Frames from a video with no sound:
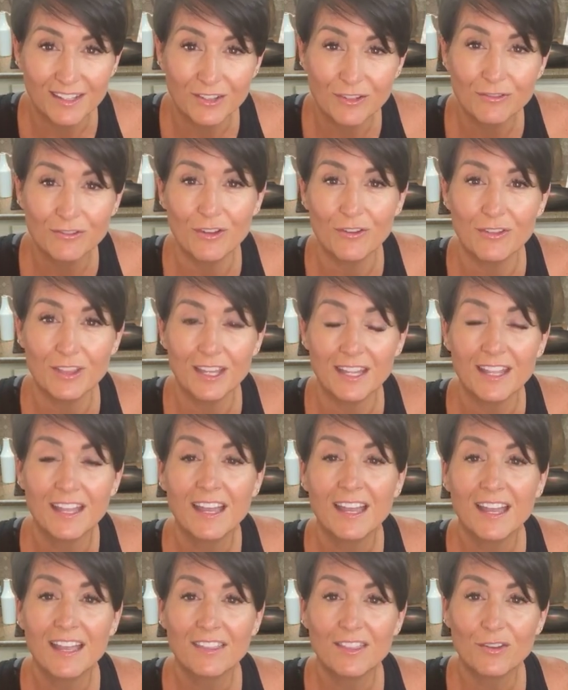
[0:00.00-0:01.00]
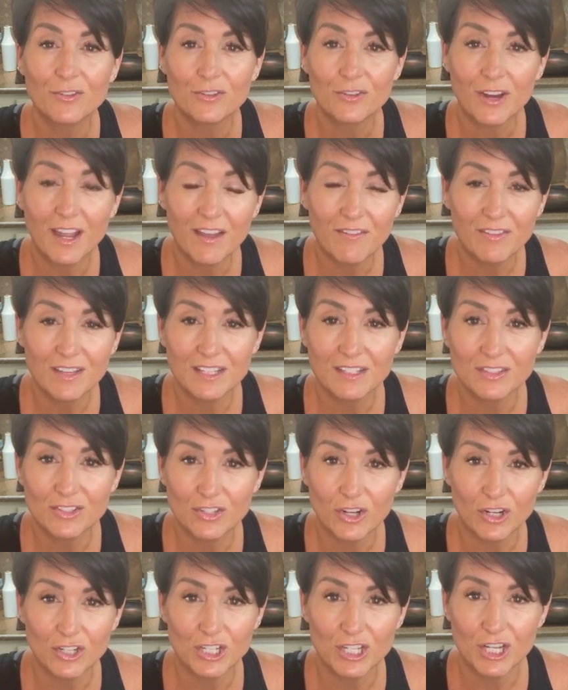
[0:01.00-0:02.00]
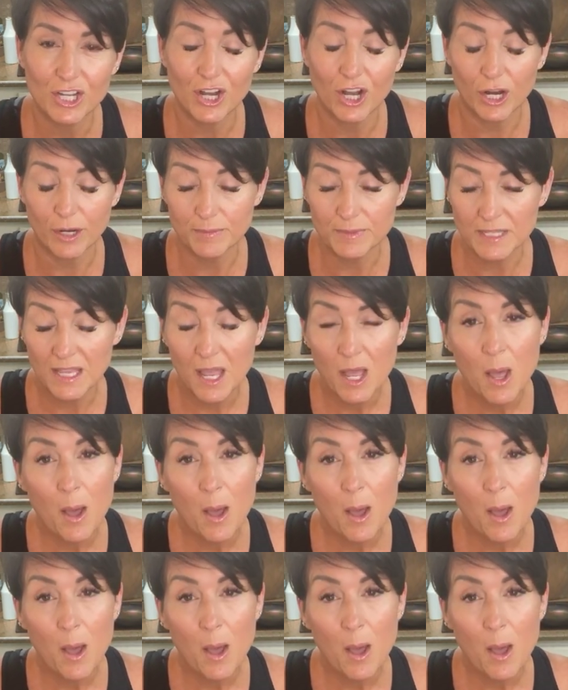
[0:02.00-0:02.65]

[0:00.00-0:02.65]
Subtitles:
You know that those are heavy and starchy carbs.